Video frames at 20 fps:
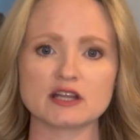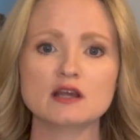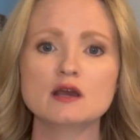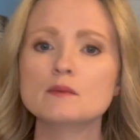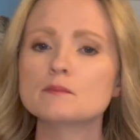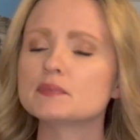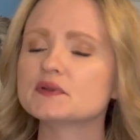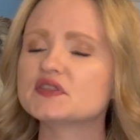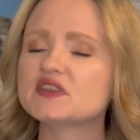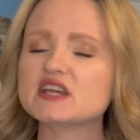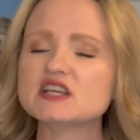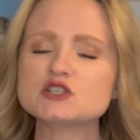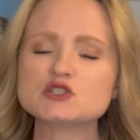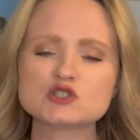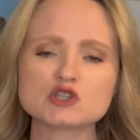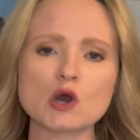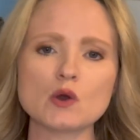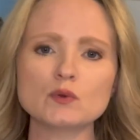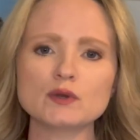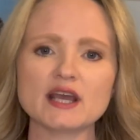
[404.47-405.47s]
but they
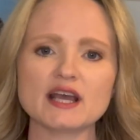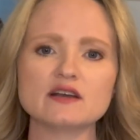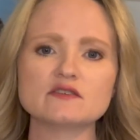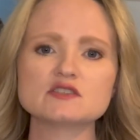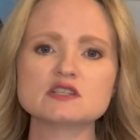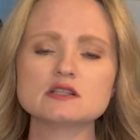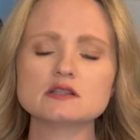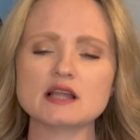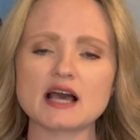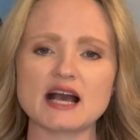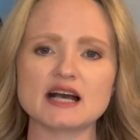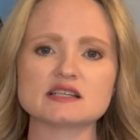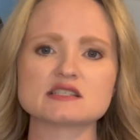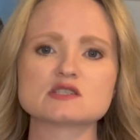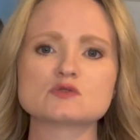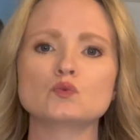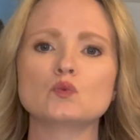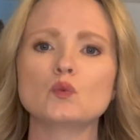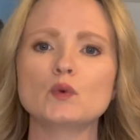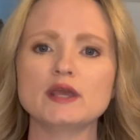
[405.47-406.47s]
don't have to last
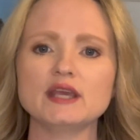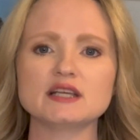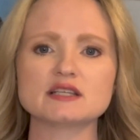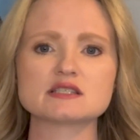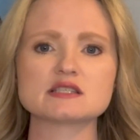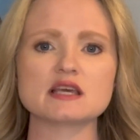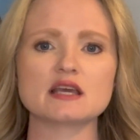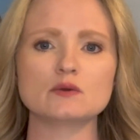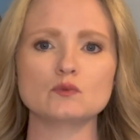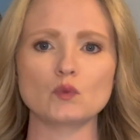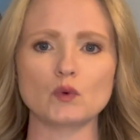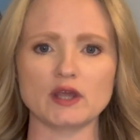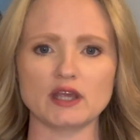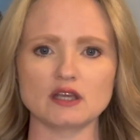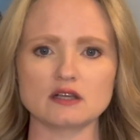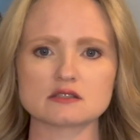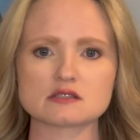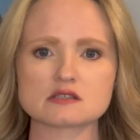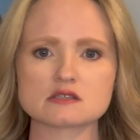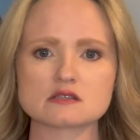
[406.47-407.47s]
weeks and
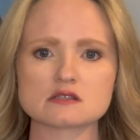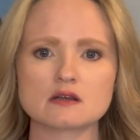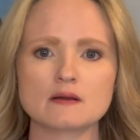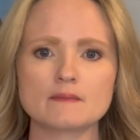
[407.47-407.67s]
weeks.